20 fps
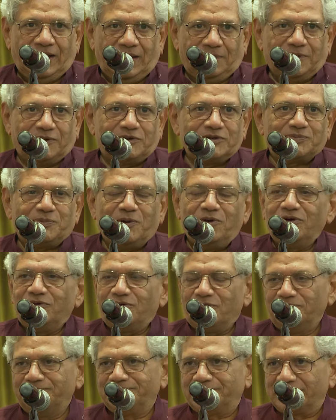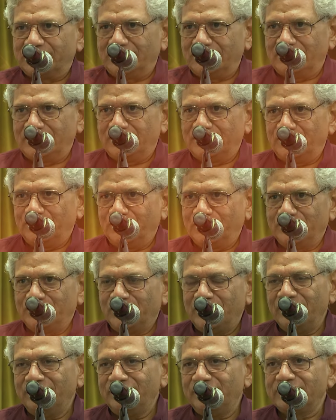because Paul Robeson was
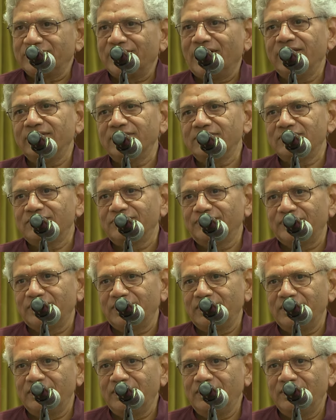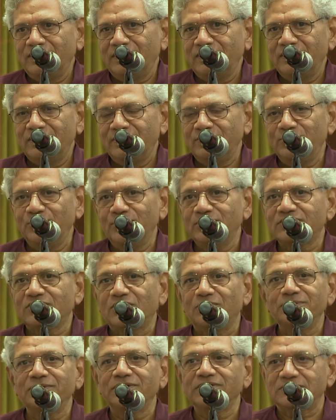one of the giants of the US
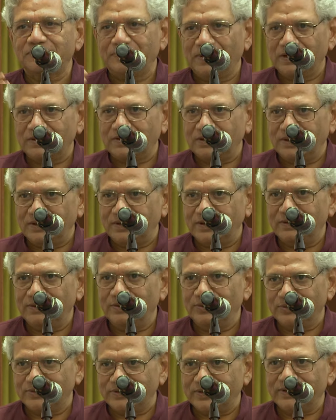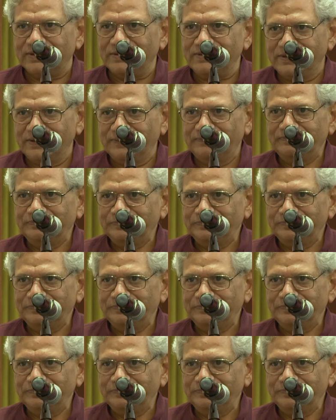Communist Party those days.